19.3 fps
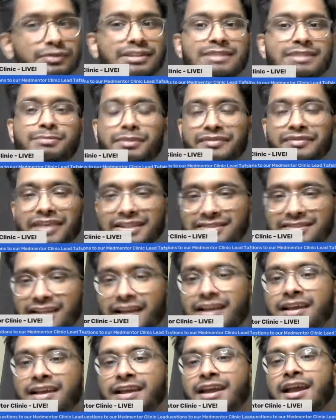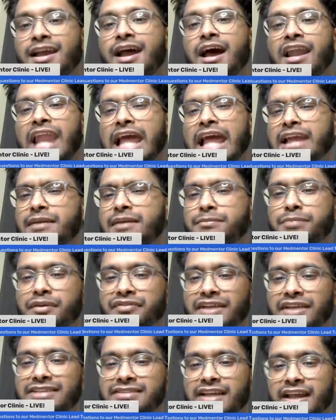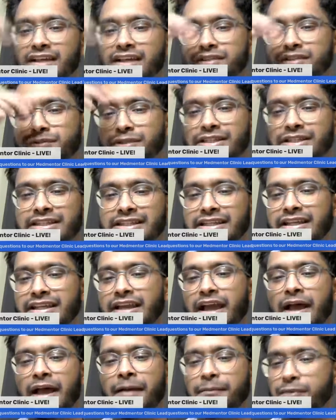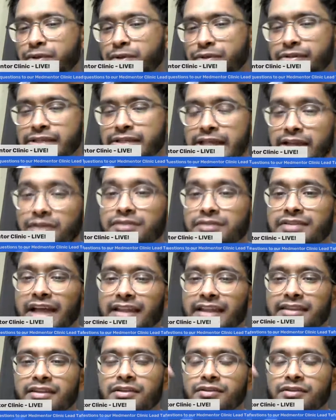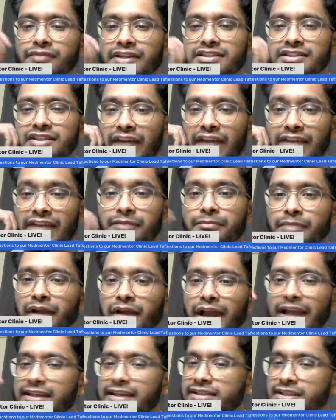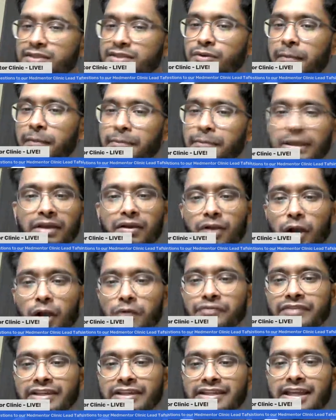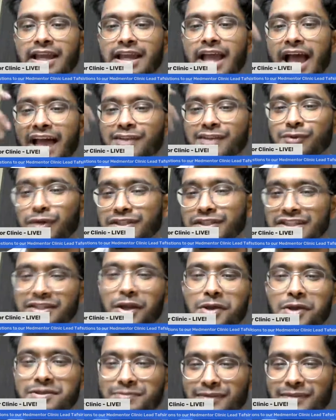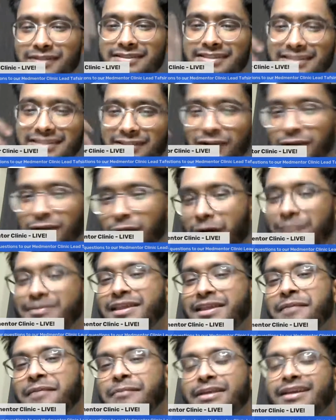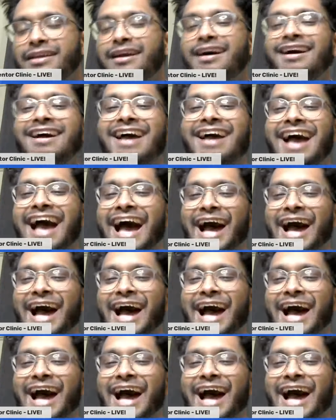saw this professor, like Professor Sridi, who's at the University of Edinburgh, and she's quite big on COVID, as Roshan knows because she's going to go up there and meet her.